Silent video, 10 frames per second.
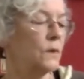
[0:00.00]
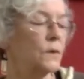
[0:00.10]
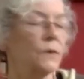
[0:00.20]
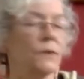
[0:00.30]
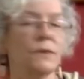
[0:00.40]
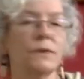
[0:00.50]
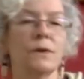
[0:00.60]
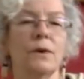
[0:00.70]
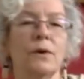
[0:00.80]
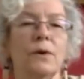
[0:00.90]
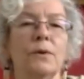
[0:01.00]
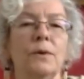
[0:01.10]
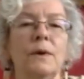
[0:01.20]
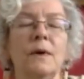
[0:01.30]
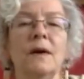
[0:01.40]
So
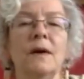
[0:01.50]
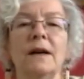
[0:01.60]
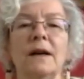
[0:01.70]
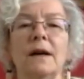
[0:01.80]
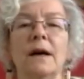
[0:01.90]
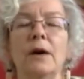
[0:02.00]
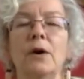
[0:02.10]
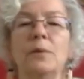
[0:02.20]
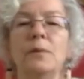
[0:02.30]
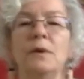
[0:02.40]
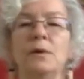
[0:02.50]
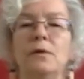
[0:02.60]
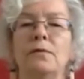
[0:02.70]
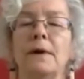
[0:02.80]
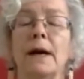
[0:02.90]
I hope
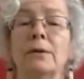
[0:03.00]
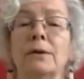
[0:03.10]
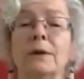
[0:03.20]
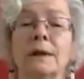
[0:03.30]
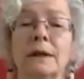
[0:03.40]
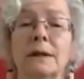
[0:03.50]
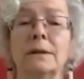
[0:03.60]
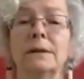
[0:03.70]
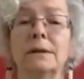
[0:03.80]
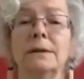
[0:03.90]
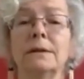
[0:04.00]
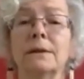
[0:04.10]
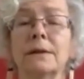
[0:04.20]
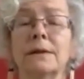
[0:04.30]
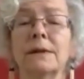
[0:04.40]
you found
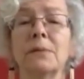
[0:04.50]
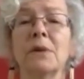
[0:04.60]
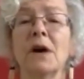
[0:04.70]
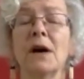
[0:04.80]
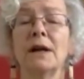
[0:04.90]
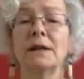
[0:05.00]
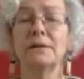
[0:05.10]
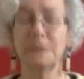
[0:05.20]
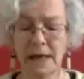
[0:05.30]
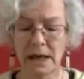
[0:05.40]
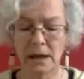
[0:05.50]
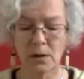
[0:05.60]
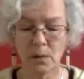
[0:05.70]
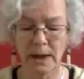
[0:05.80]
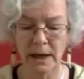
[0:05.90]
some kind of
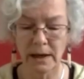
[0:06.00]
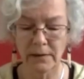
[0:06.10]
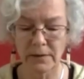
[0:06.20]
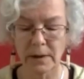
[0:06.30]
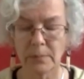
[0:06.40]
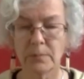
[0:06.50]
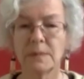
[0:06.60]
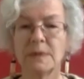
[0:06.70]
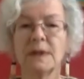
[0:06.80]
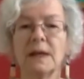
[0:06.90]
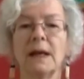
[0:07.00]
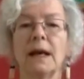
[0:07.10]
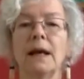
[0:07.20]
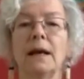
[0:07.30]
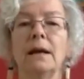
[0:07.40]
takeaway from
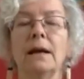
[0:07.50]
today.